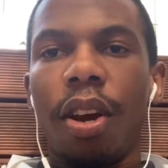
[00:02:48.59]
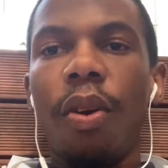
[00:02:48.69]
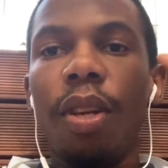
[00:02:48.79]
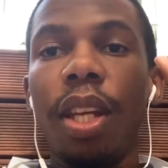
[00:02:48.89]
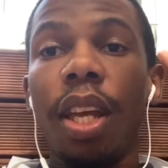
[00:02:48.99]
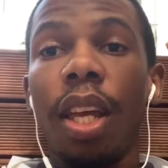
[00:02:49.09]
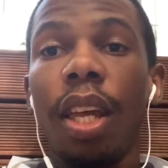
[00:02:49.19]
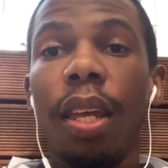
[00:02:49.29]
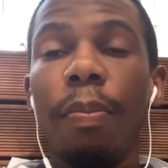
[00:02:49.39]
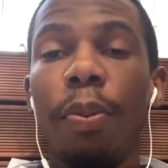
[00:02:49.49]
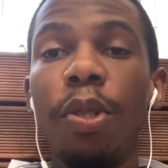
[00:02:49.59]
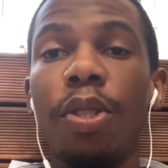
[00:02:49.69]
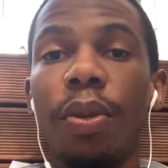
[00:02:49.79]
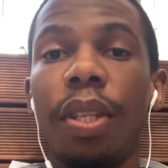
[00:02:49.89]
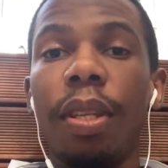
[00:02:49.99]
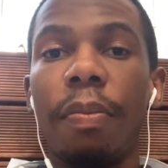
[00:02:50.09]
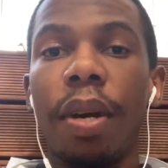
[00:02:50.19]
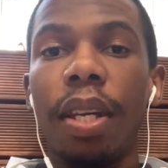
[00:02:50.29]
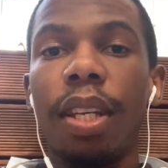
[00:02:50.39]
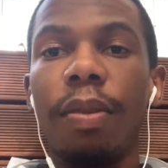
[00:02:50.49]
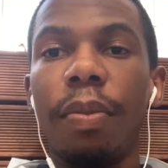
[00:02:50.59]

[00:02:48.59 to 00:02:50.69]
only put you in the market,